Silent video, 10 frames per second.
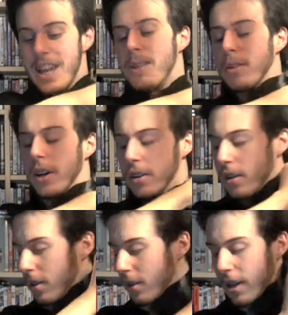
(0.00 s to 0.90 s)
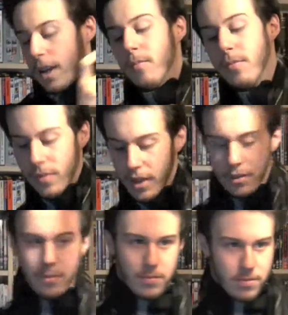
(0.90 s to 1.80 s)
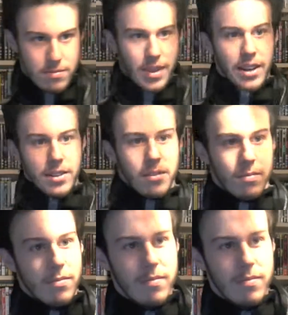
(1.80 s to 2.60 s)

anyway, no, look, um, thanks, um,